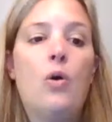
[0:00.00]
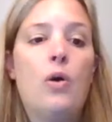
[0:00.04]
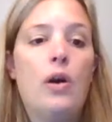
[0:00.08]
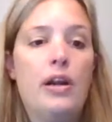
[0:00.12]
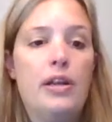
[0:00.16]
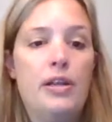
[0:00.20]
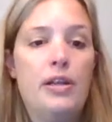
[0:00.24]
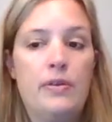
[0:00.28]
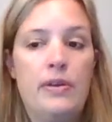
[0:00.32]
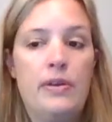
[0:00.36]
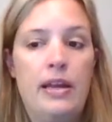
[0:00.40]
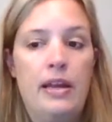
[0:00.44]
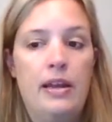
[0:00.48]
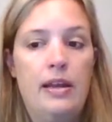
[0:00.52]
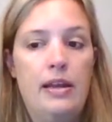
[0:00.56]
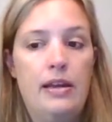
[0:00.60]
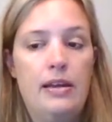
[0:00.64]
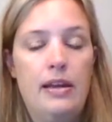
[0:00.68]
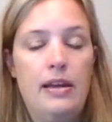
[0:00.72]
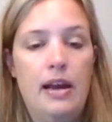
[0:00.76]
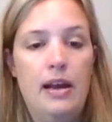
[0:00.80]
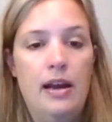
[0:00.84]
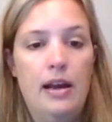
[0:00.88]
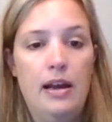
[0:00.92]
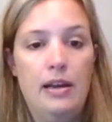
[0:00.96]
Or you
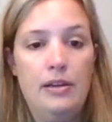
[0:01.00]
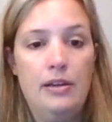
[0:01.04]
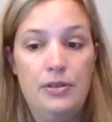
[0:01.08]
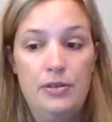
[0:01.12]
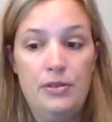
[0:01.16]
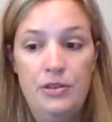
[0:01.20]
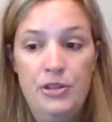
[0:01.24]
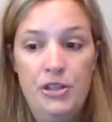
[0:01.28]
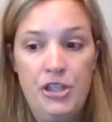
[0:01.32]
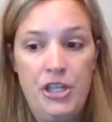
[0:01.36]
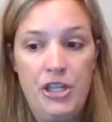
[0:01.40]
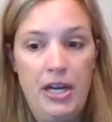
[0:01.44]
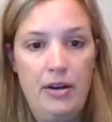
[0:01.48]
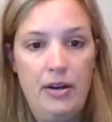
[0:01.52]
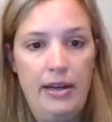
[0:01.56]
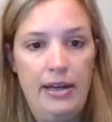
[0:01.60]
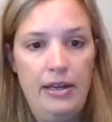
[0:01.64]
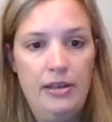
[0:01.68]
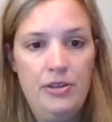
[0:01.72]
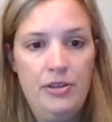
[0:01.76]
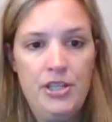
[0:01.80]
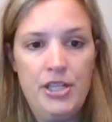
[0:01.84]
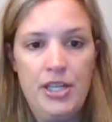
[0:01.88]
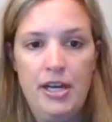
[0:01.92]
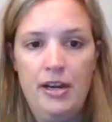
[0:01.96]
can uh, use
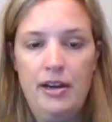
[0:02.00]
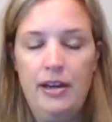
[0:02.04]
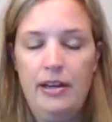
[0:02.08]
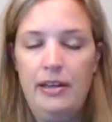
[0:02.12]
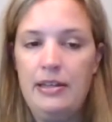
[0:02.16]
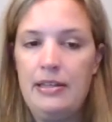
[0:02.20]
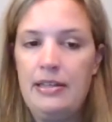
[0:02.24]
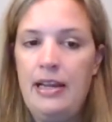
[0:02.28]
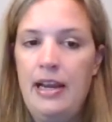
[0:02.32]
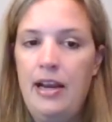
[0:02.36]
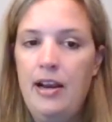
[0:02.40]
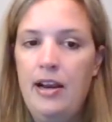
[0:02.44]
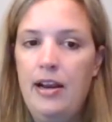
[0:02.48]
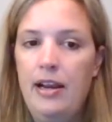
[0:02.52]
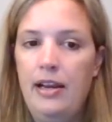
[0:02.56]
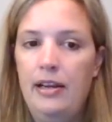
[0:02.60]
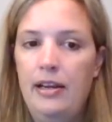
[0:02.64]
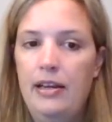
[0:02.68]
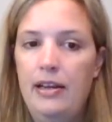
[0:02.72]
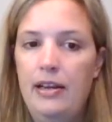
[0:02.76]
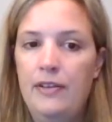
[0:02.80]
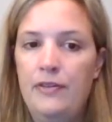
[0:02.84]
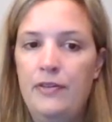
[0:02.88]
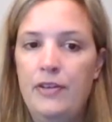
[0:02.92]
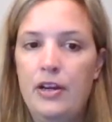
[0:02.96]
sharing. Sharing is
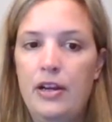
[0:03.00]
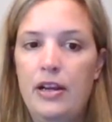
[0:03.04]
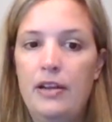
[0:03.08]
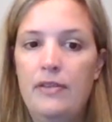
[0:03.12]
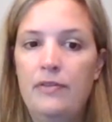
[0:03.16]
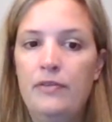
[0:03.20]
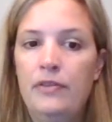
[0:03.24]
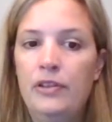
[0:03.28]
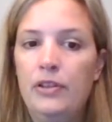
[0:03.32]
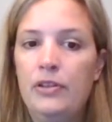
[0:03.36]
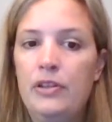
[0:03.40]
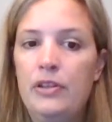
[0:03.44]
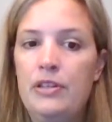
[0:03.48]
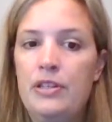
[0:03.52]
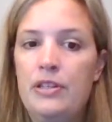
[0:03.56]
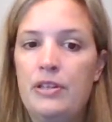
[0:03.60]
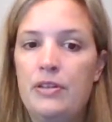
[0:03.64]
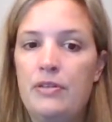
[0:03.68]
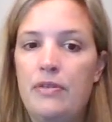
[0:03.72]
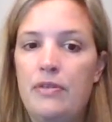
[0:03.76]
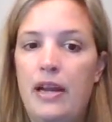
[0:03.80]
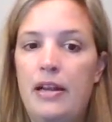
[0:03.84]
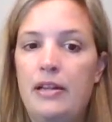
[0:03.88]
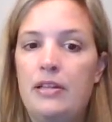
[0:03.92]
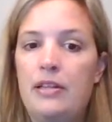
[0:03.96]
caring. If your
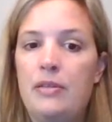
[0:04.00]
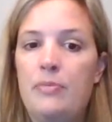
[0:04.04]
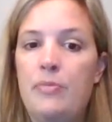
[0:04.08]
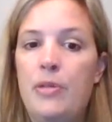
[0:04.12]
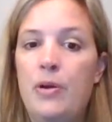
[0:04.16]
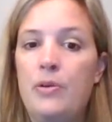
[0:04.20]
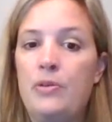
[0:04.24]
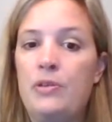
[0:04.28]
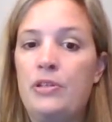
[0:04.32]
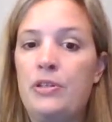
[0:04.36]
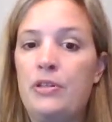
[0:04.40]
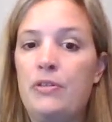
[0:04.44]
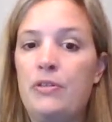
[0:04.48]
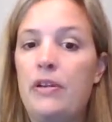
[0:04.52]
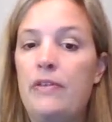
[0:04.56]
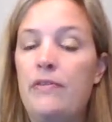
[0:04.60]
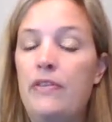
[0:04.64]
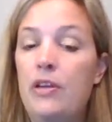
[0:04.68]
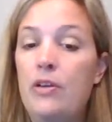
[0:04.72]
influencer writes a post or